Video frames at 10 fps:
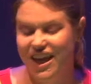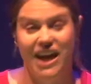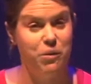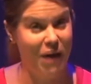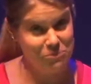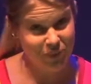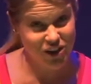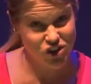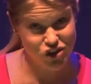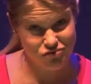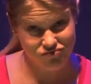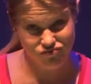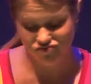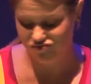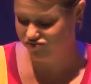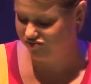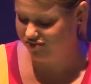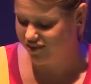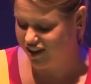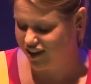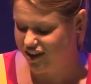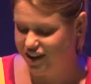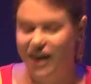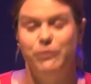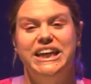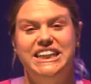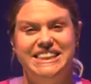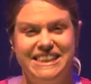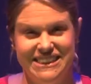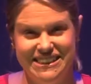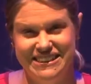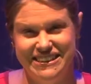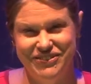and a paintbrush, and we need scissors.